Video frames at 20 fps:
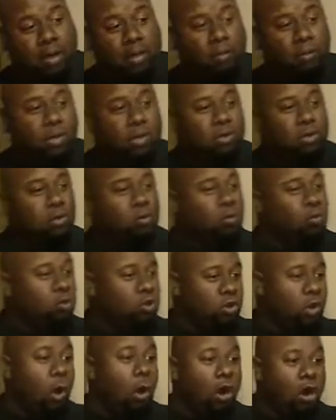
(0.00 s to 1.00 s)
But when
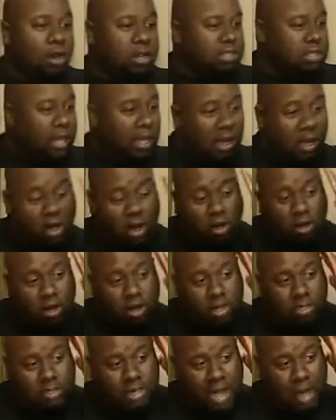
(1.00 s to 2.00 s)
you go on and say long
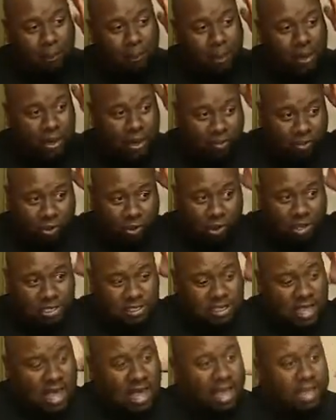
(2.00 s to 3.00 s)
on the top and nothing on
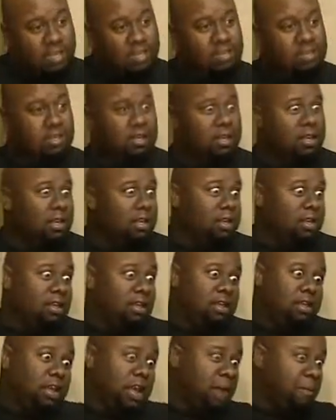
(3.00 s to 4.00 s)
the sides,
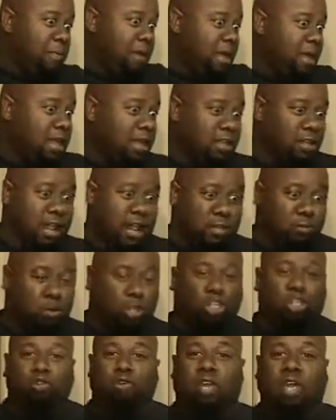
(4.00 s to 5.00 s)
I mean, that's
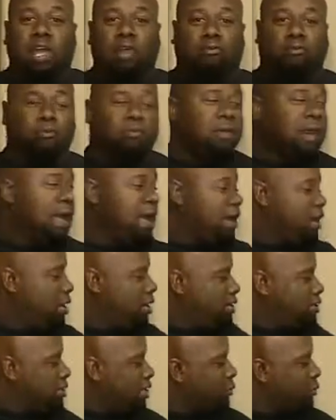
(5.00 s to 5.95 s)
what you get from that.